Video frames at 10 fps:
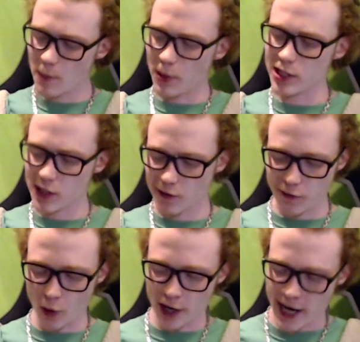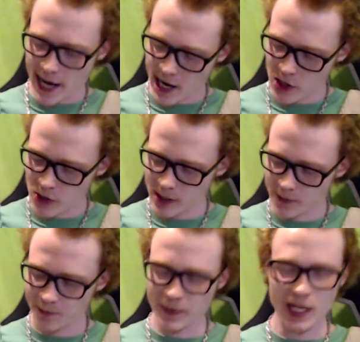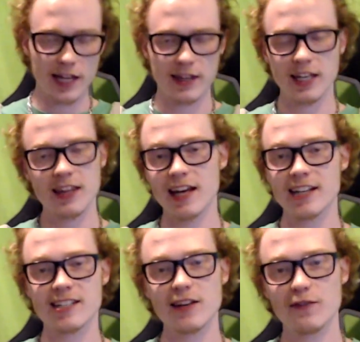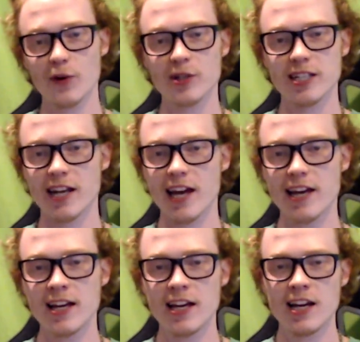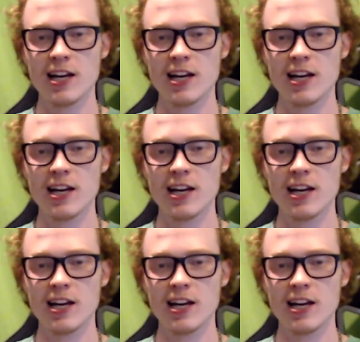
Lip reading: But for now, I think that is it for today.